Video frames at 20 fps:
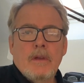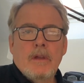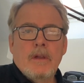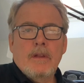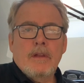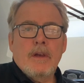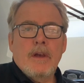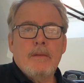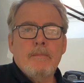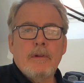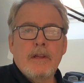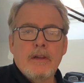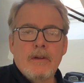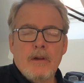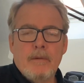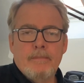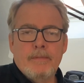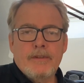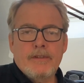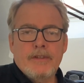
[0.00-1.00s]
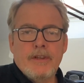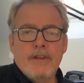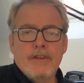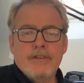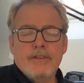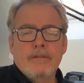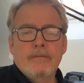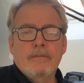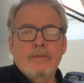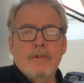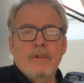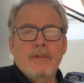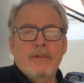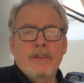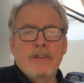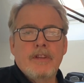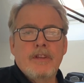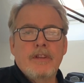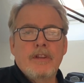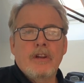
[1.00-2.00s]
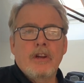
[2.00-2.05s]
Now, in Miller compensation, the